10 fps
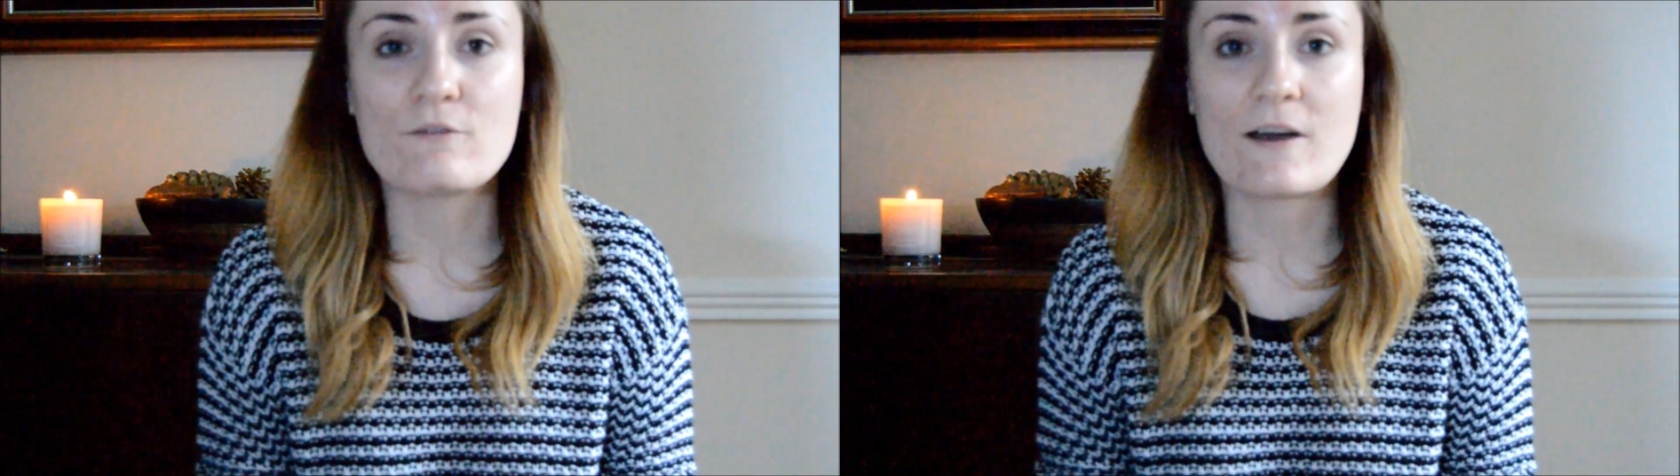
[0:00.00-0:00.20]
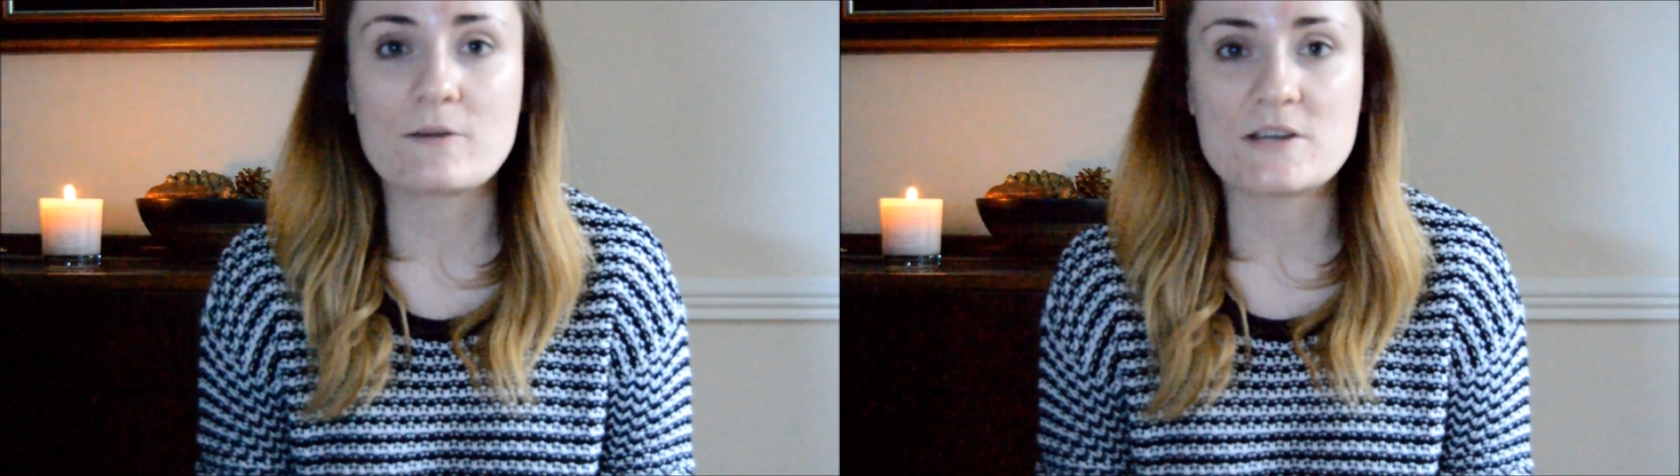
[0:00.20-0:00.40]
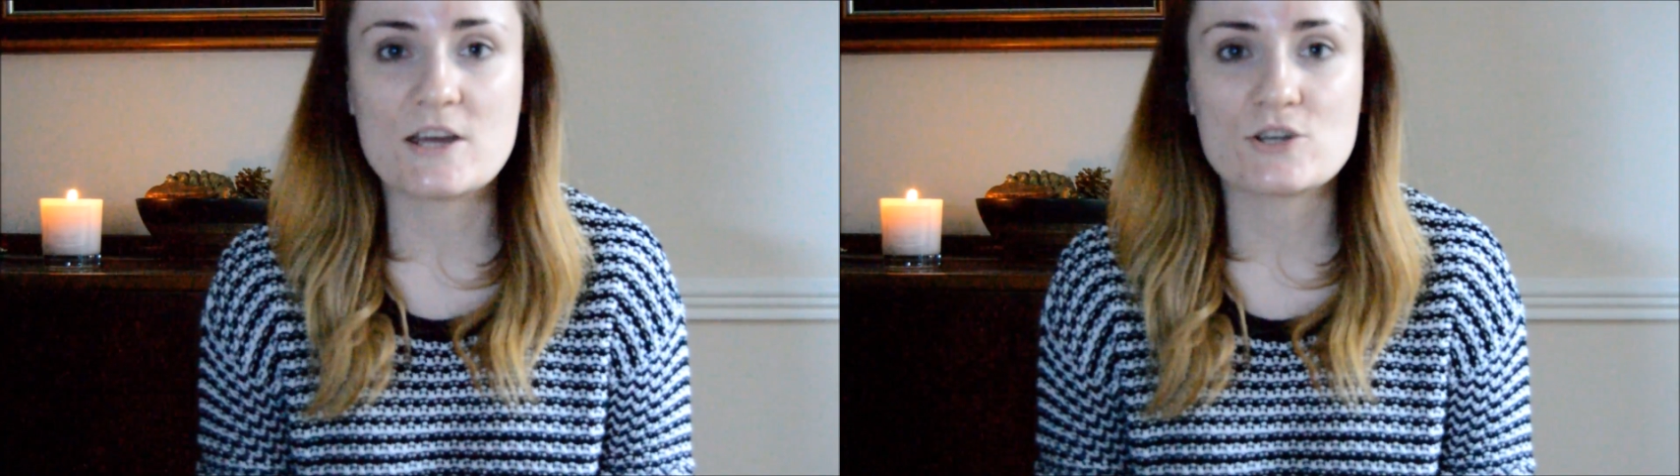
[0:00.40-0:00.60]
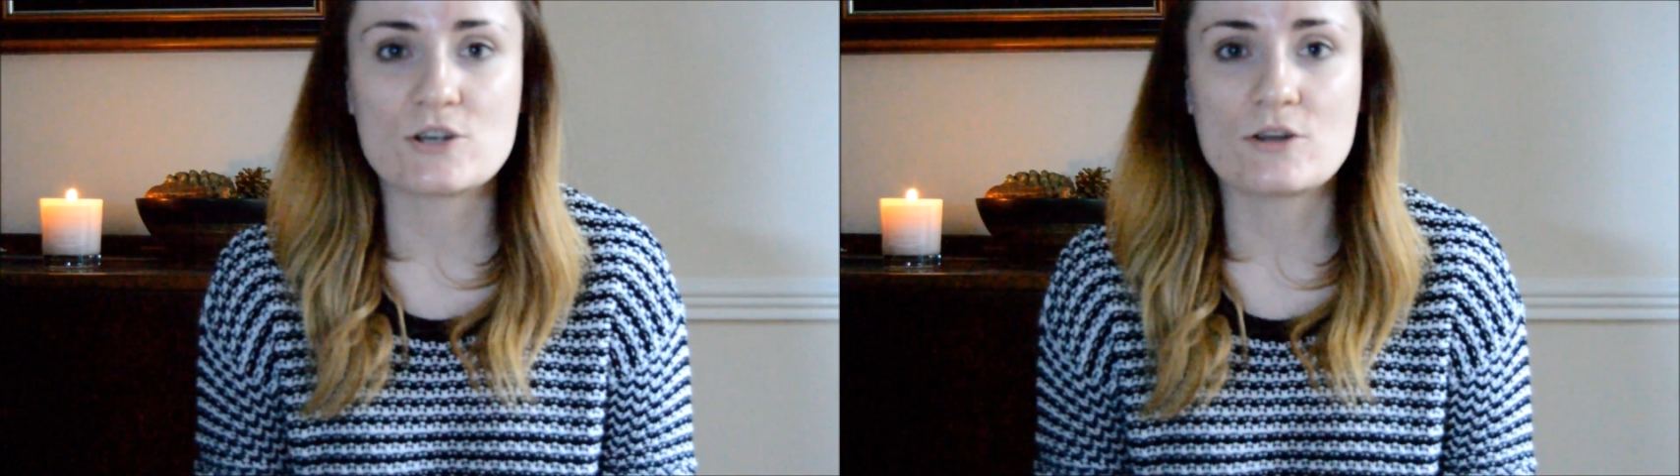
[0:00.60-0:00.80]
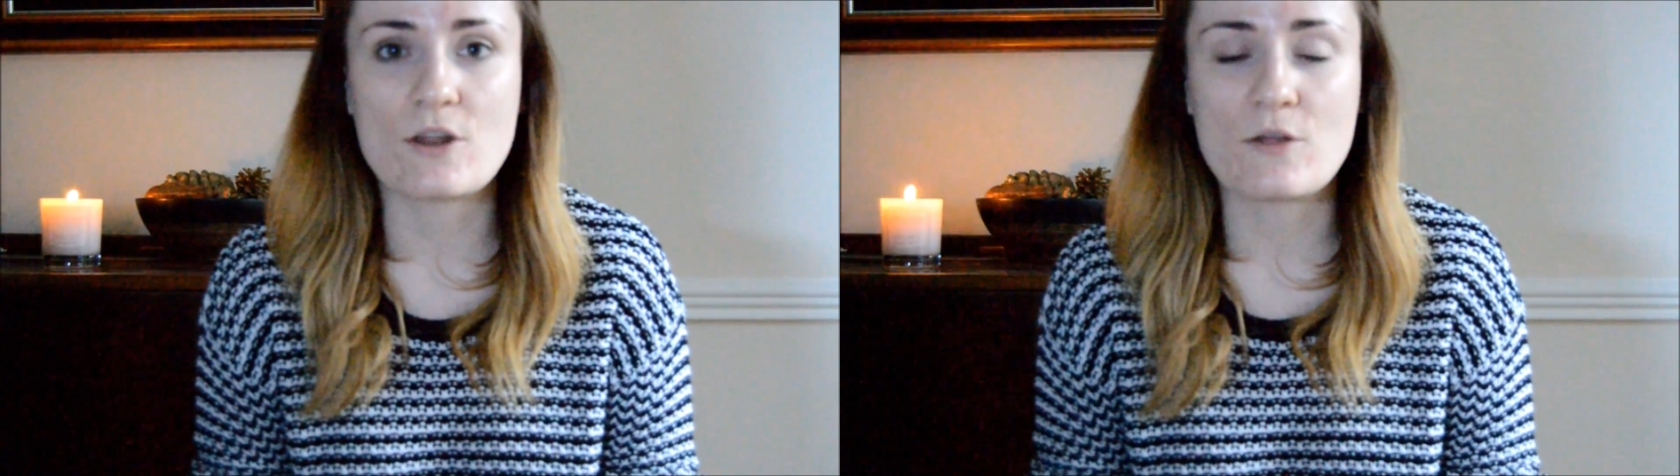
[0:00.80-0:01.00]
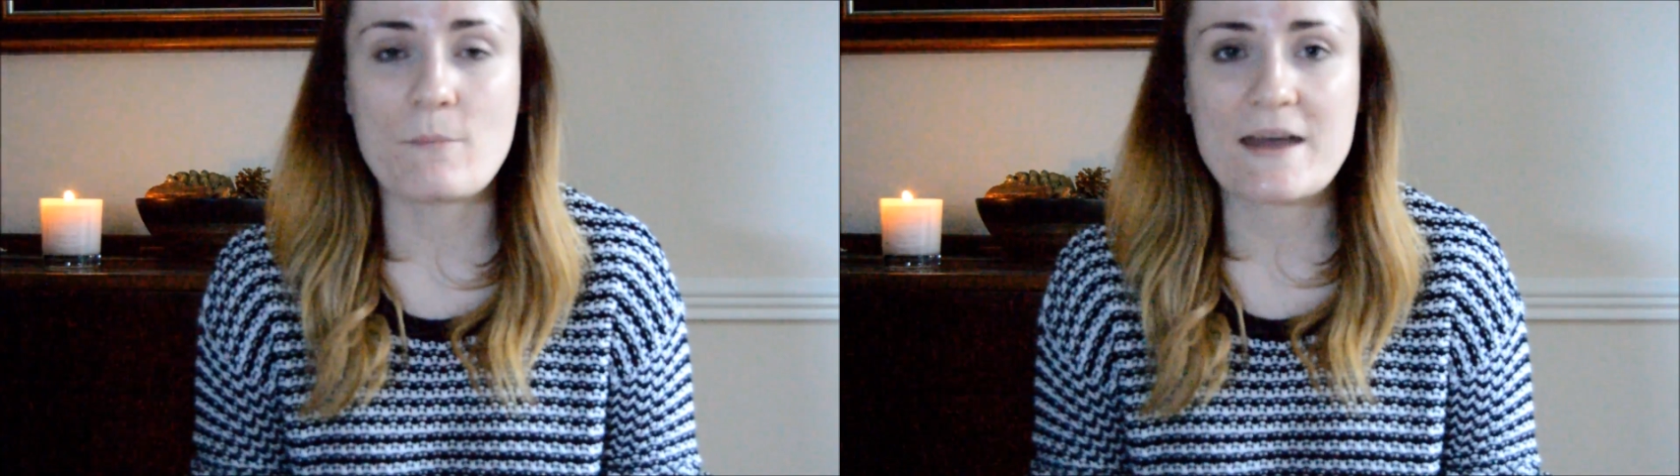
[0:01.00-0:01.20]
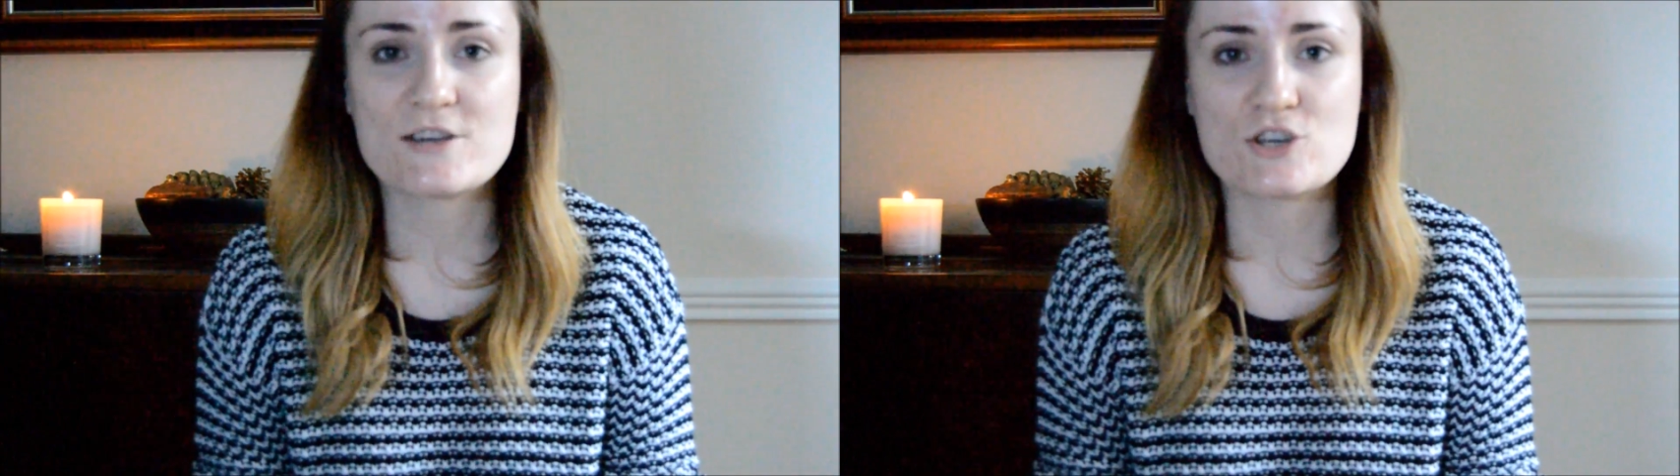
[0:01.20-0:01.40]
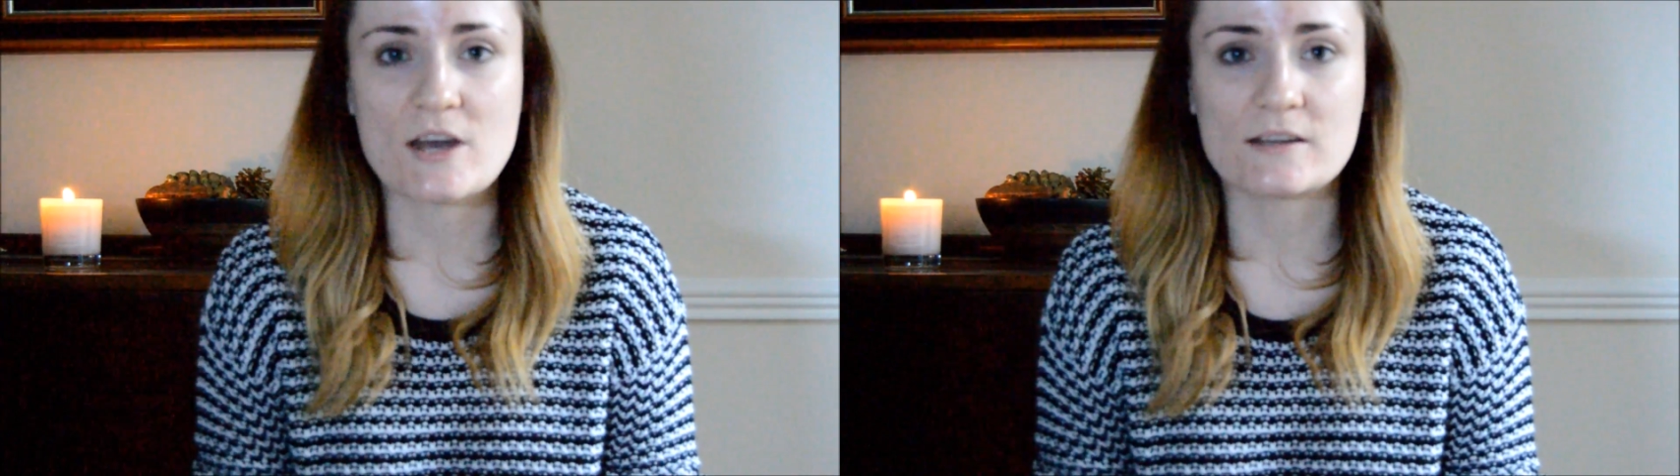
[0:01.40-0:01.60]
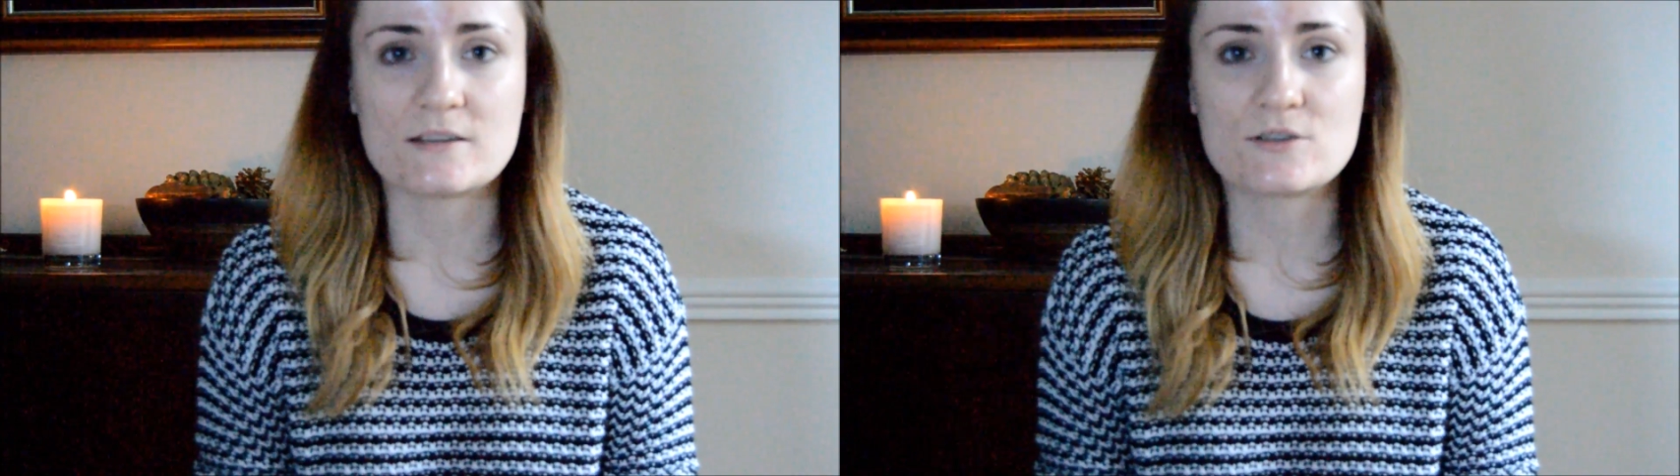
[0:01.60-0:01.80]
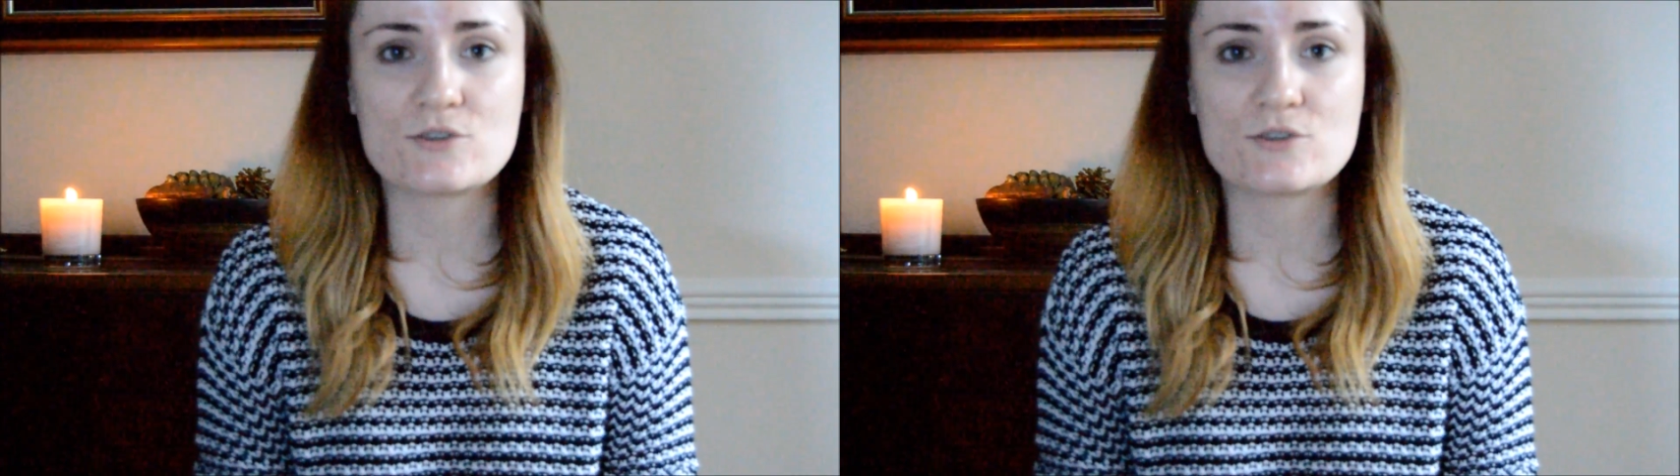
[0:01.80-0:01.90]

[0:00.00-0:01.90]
foundation the best chance